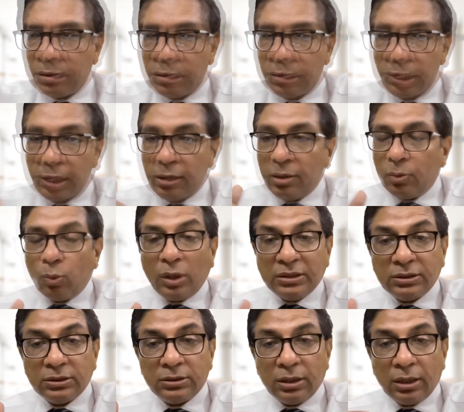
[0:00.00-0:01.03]
Then
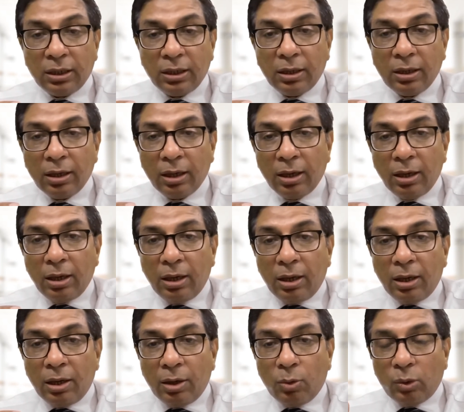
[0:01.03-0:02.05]
once
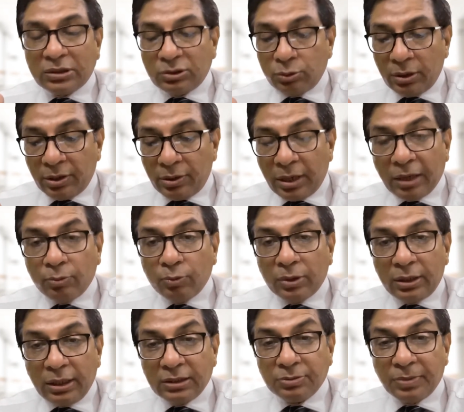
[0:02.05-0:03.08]
we are done
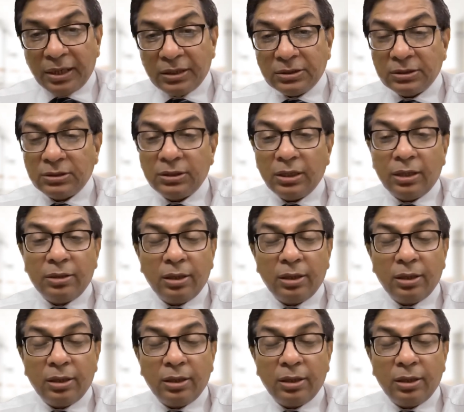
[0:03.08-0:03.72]
with these medicines,